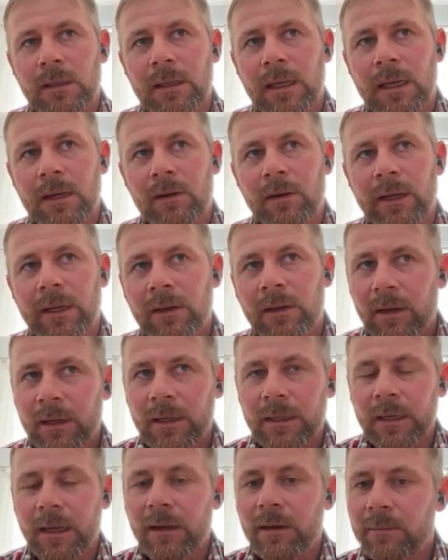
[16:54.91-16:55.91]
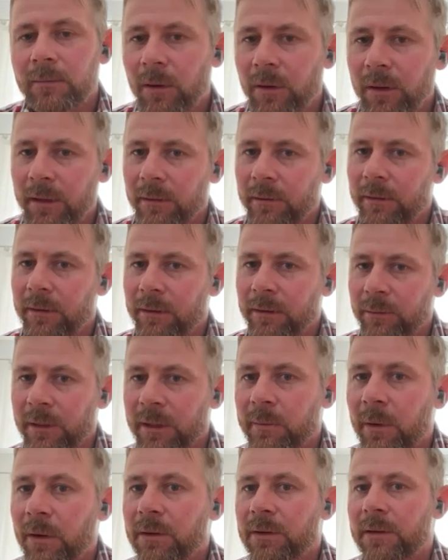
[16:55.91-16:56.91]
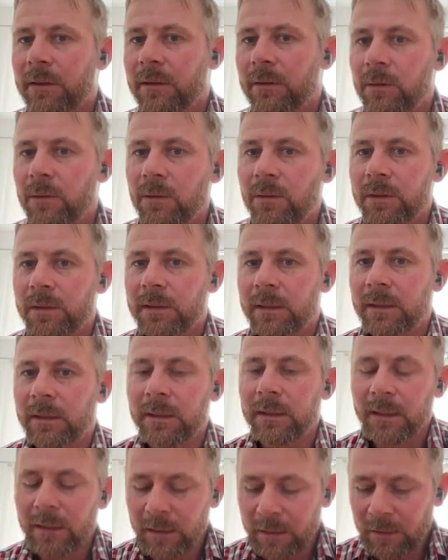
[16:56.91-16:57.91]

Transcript: and I kind of know by the response of the horse that